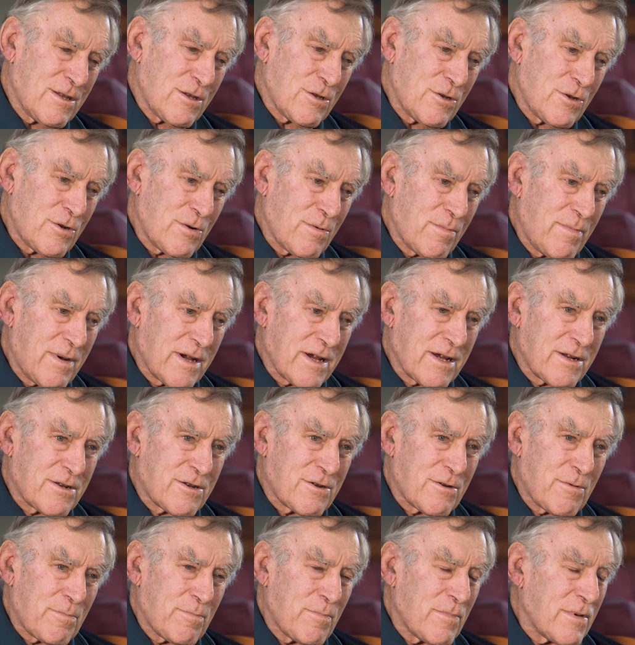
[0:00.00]
The little bugger
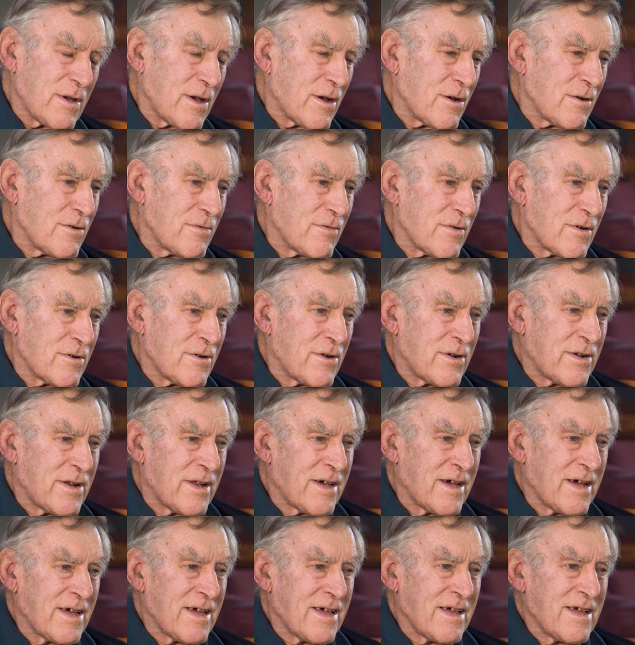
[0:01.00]
tipped me over.
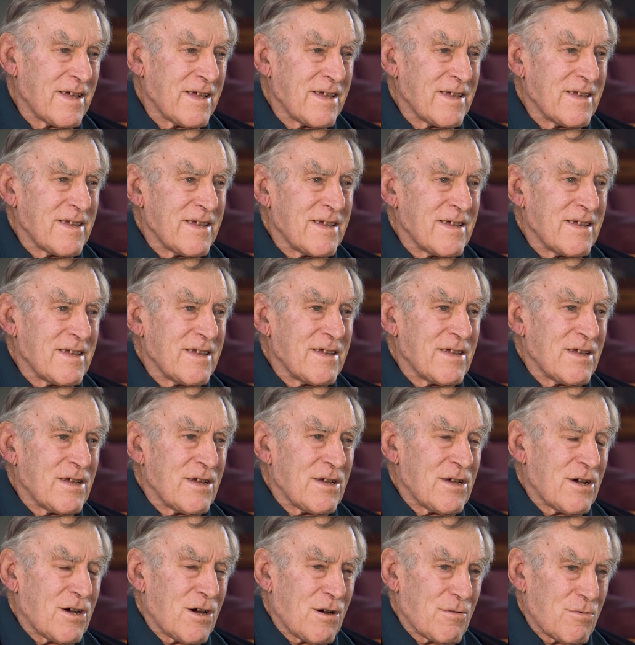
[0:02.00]

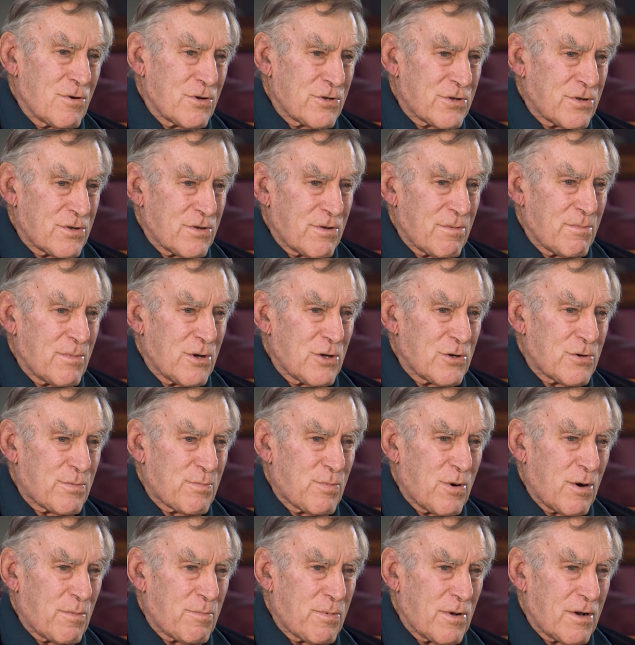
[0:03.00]
I wasn't the
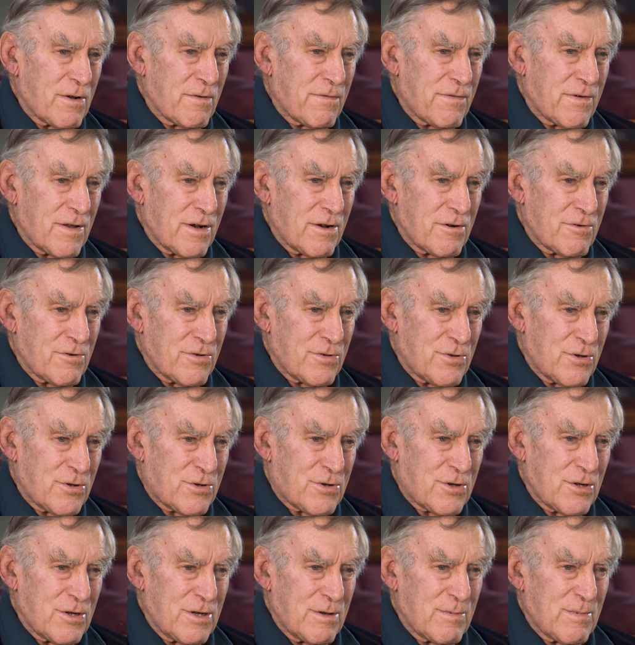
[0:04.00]
most popular fella in the
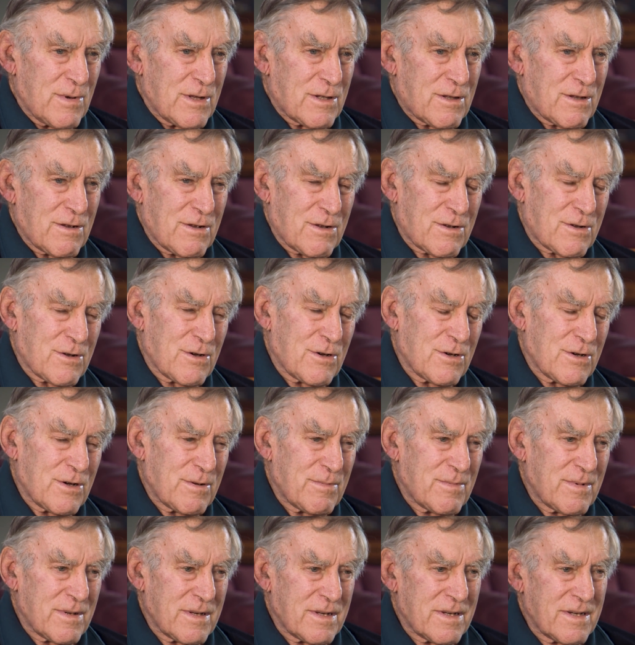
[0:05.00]
team at the time,
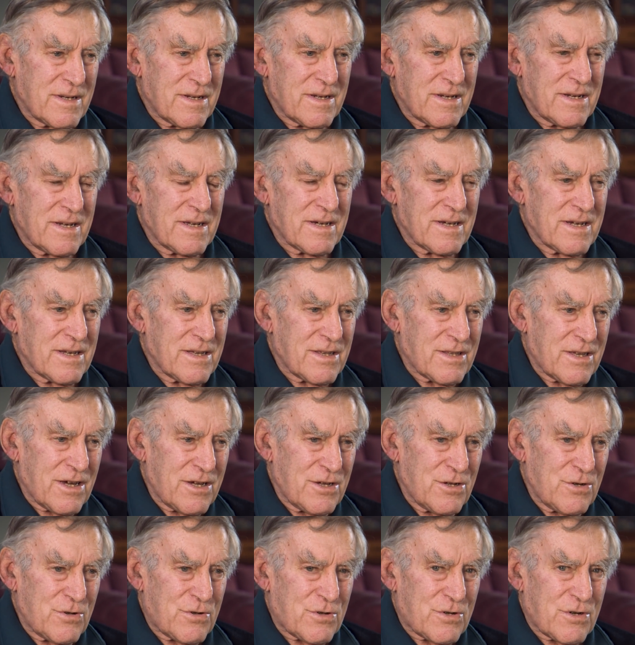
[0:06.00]
and uh,
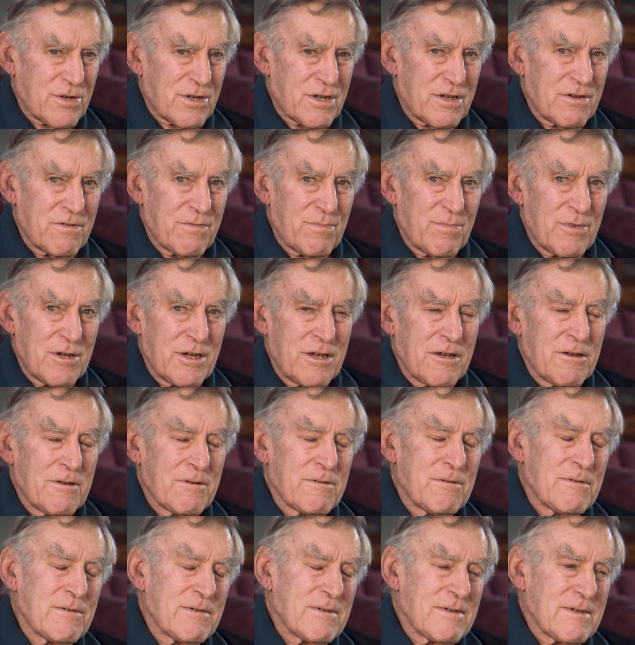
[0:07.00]
they used to give me
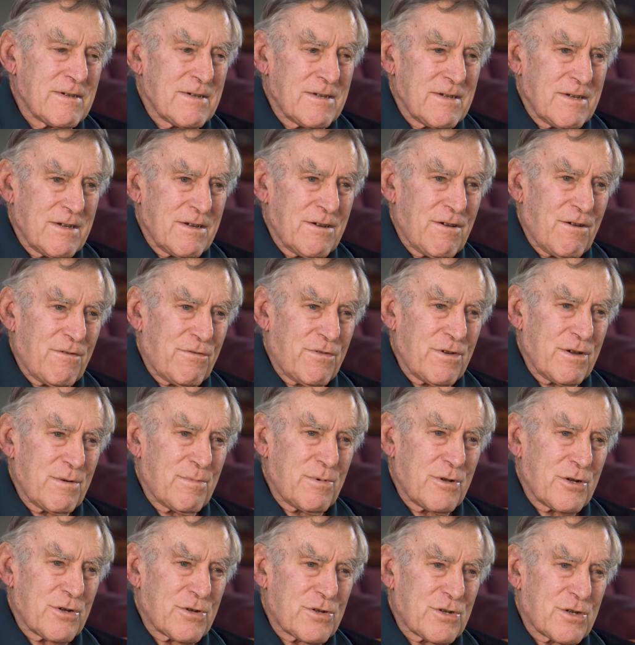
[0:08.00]
a fair
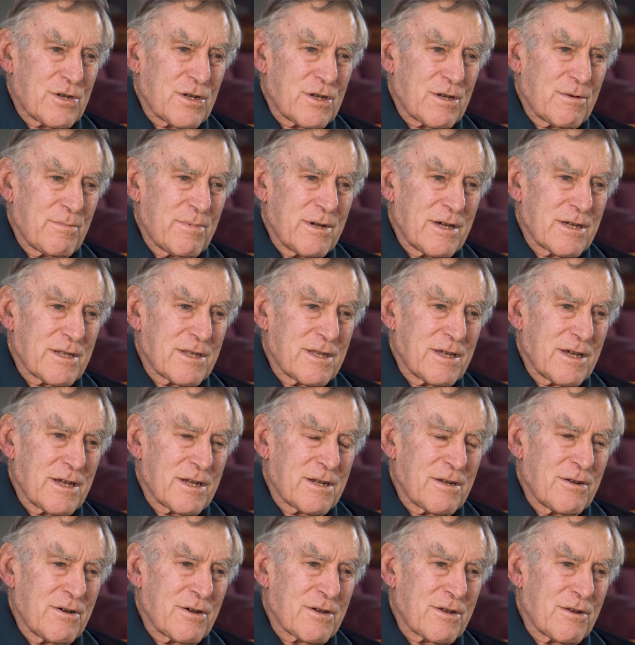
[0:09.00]
bit of stick about
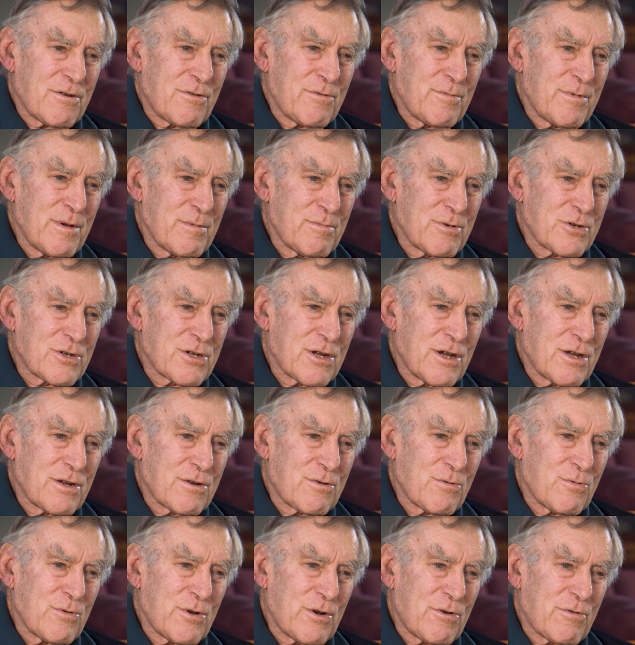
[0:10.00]
that, and I can remember
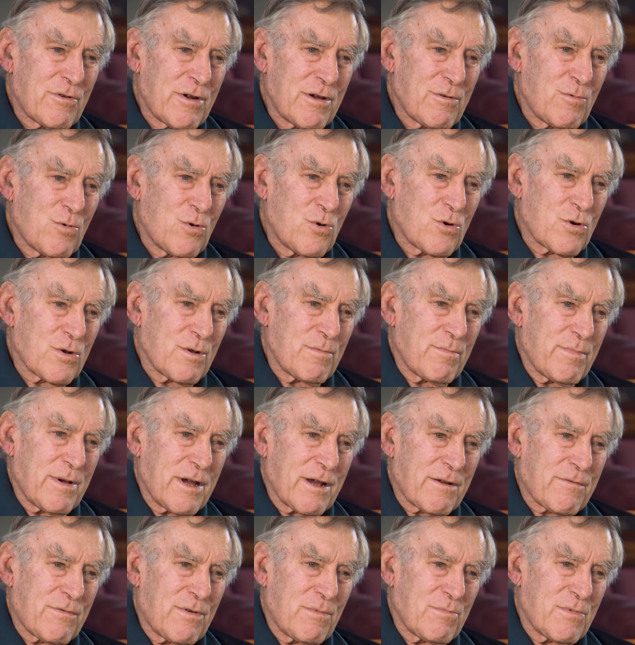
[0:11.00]
saying to Whineray walking
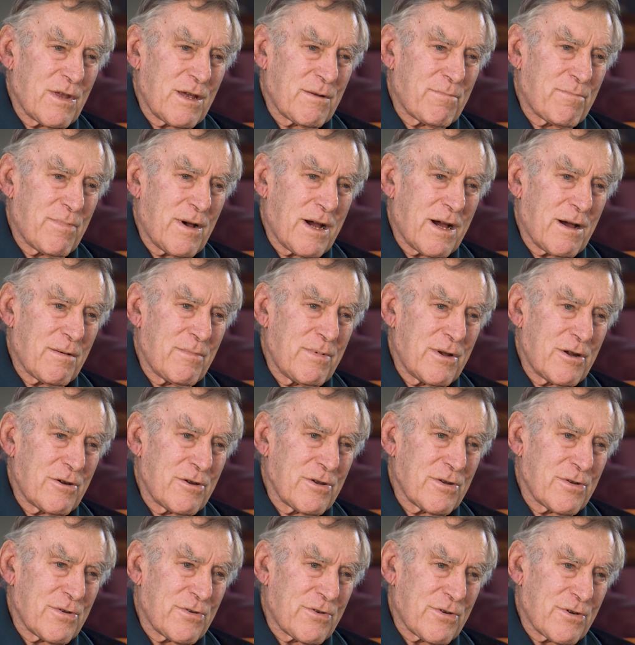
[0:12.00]
back from that
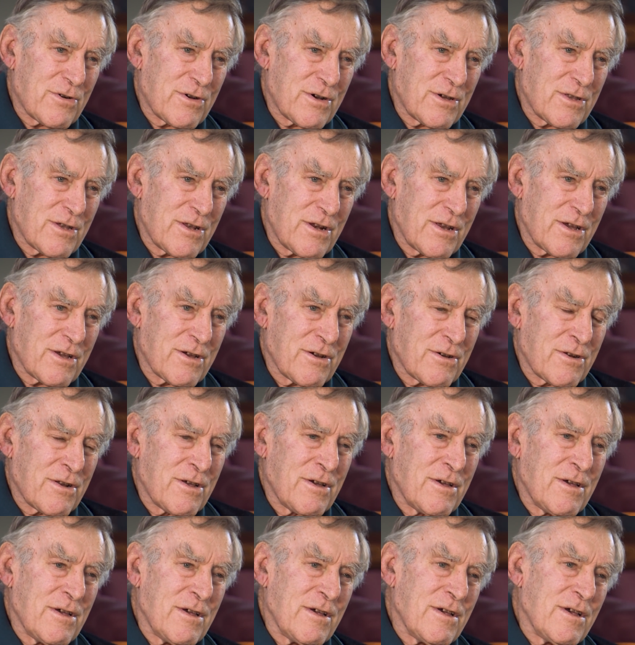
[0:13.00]
Barbarian try that he got,
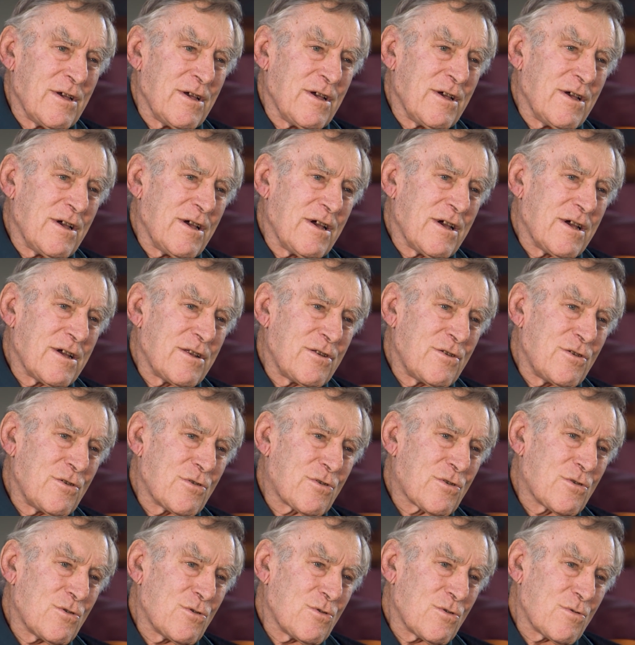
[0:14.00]
and you
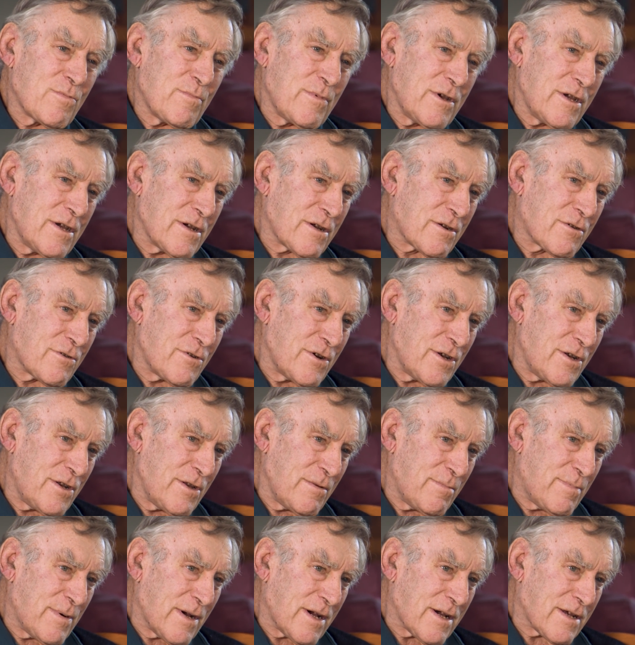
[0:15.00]
called me a
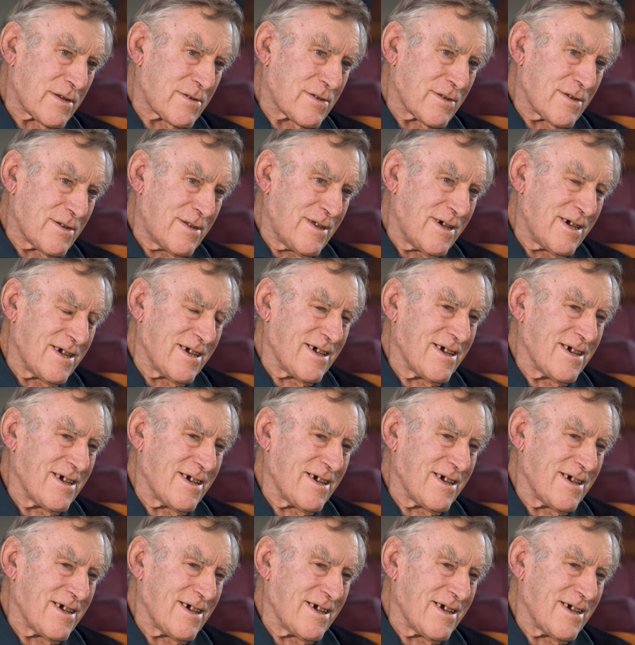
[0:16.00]
greedy bastard,